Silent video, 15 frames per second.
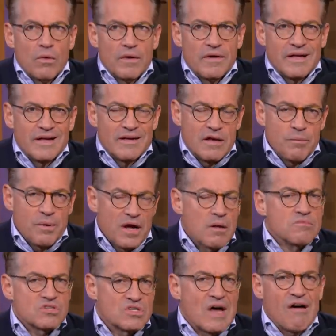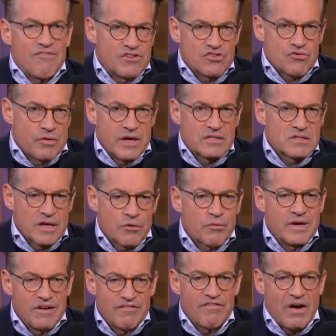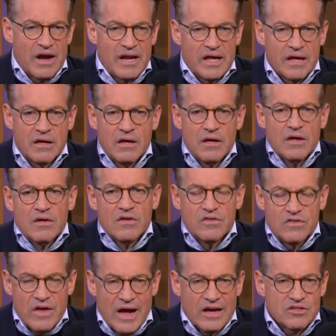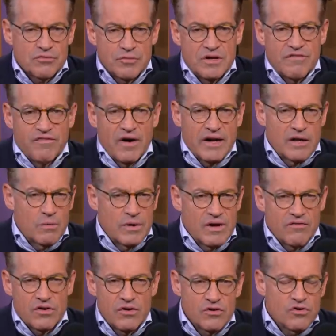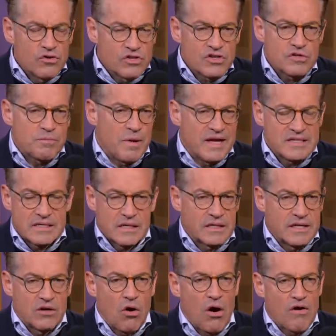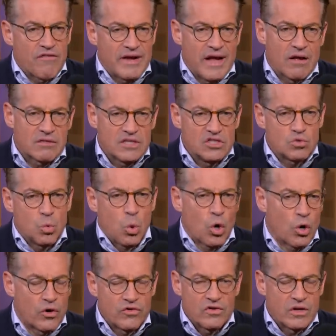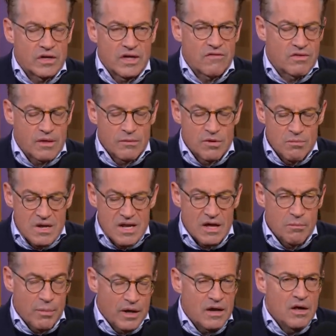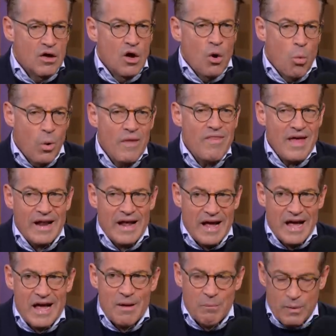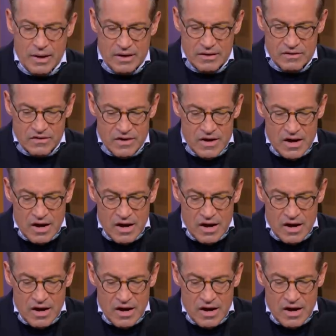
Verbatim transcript: it becomes sophistry. It's like redefining sex, redefining whatever. You're just basically carving out these words and giving them the meaning. But when that happened,